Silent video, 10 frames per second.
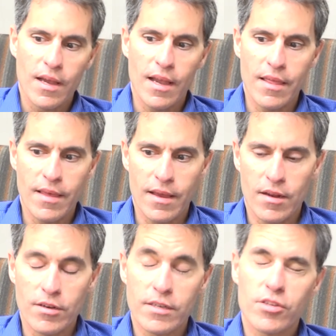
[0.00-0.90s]
and
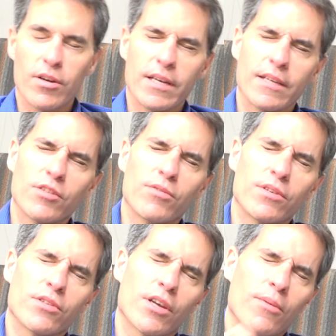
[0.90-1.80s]
then, not 2
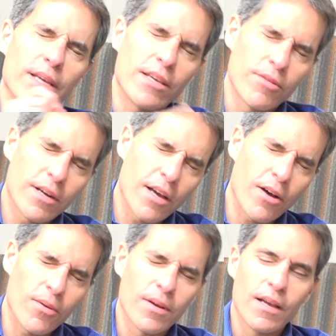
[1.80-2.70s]
years ago, a year
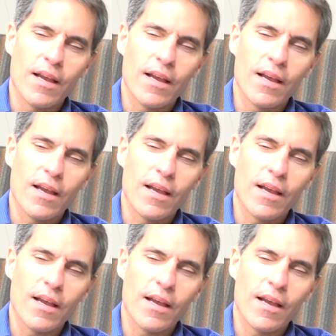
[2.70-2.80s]
ago,